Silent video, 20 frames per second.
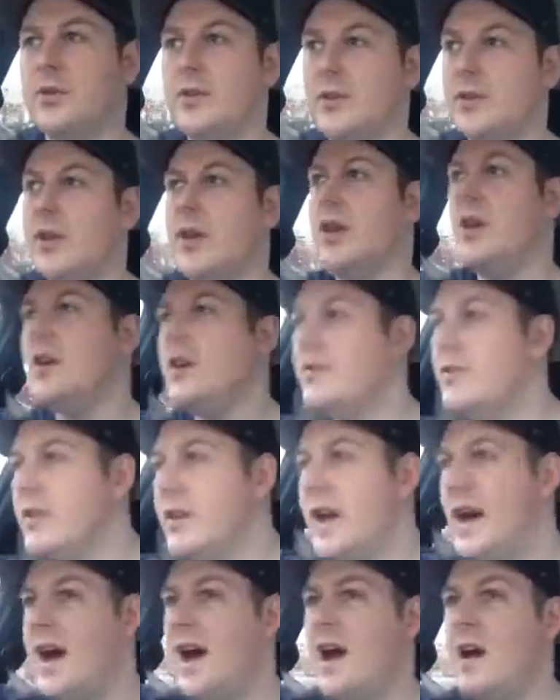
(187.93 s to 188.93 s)
You know, you're
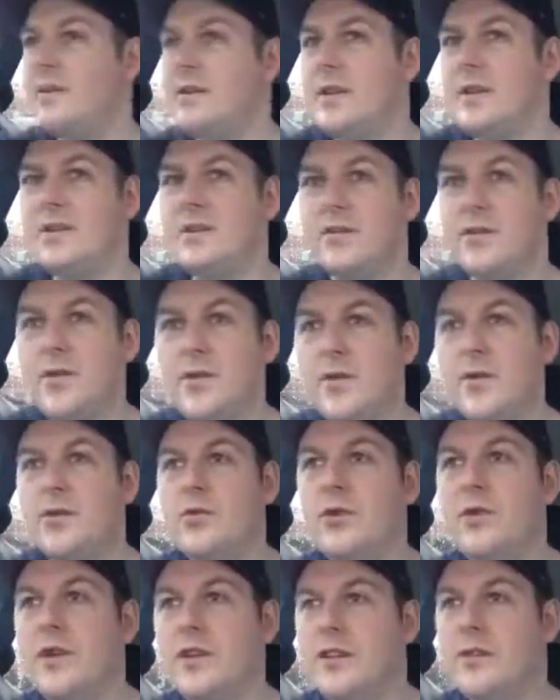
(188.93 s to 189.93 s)
undercarb, you need some
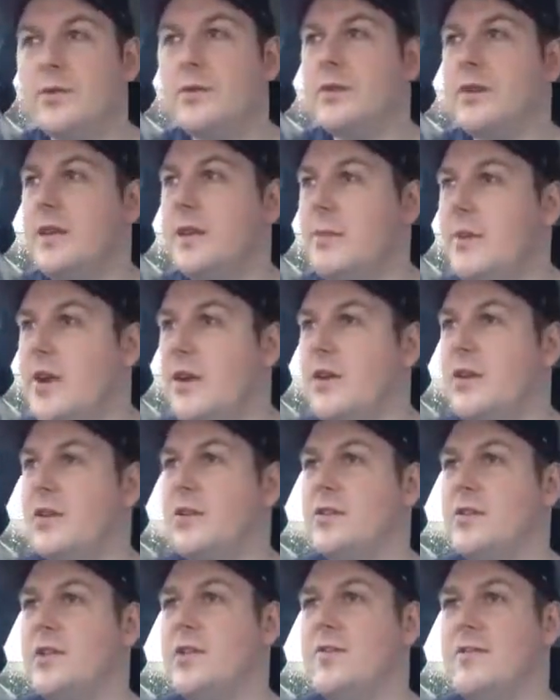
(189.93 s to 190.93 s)
food, you need your
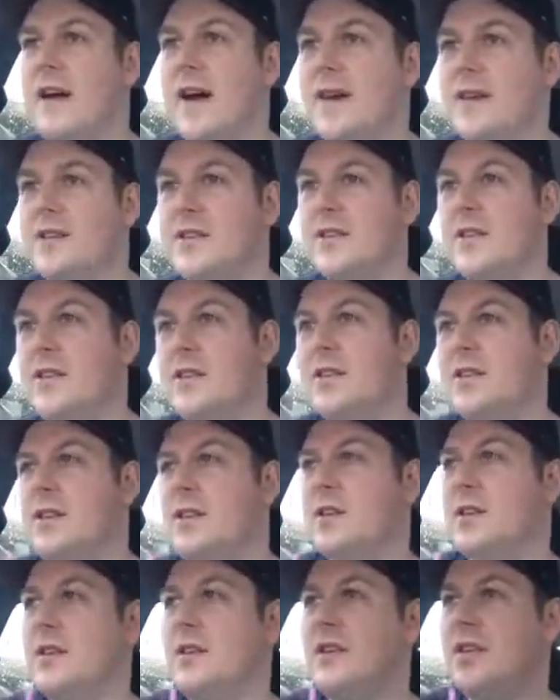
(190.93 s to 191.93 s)
burgers, you need your fats, you need
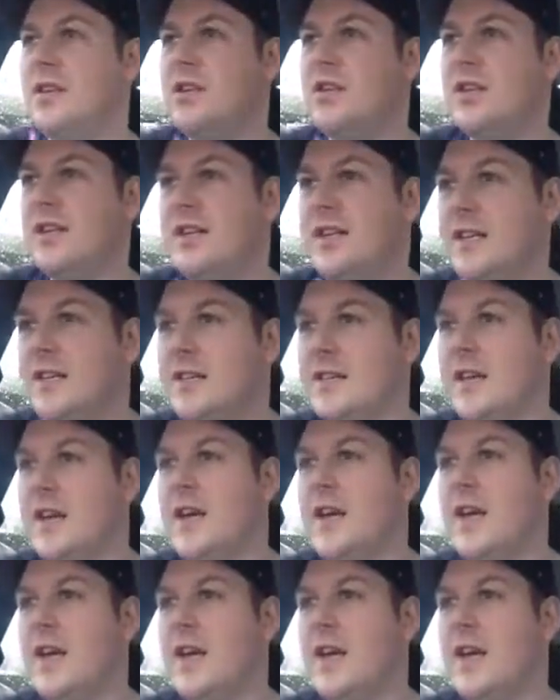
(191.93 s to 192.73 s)
your cheese,